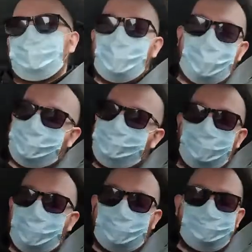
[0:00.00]
yeah,
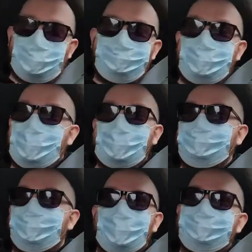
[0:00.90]
I've not been
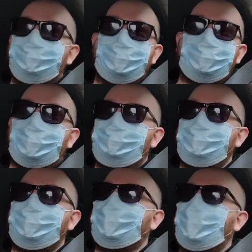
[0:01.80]
anywhere. I've really not
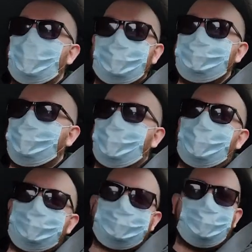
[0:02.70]
been
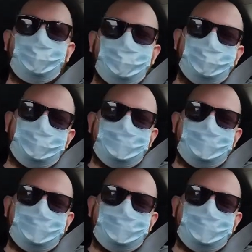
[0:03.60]
anywhere at all.